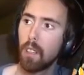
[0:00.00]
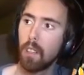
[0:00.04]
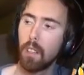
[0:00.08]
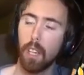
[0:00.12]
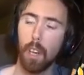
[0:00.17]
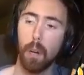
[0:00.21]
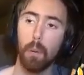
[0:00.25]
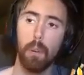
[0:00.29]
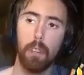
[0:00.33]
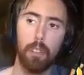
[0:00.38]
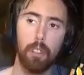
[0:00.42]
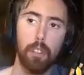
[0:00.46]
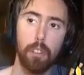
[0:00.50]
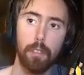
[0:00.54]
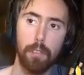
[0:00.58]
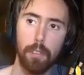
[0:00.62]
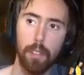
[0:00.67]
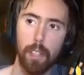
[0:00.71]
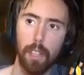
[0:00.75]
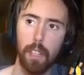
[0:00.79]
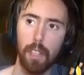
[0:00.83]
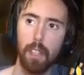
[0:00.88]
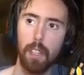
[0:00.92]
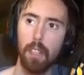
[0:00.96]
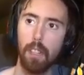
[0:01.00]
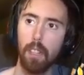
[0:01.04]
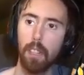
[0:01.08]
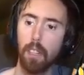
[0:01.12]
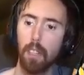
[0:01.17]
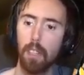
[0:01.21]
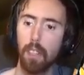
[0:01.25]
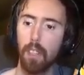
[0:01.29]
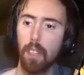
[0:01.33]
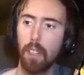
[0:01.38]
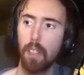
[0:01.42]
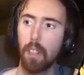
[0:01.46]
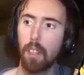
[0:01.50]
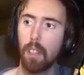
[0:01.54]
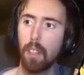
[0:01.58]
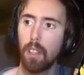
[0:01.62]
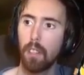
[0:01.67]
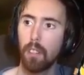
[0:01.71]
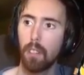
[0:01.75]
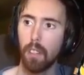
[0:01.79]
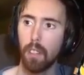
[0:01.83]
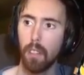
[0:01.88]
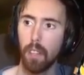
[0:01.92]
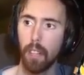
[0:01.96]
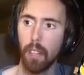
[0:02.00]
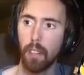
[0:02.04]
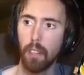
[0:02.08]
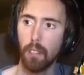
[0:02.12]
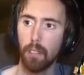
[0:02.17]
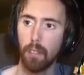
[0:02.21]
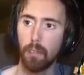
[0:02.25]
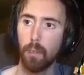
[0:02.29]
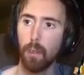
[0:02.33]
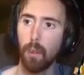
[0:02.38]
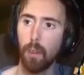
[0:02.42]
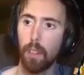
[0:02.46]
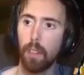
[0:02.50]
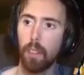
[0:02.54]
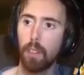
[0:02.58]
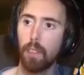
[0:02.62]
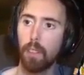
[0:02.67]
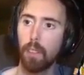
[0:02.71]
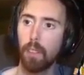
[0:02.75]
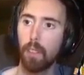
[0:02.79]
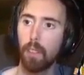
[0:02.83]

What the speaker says: Yeah, what's she feeding? To the endless void.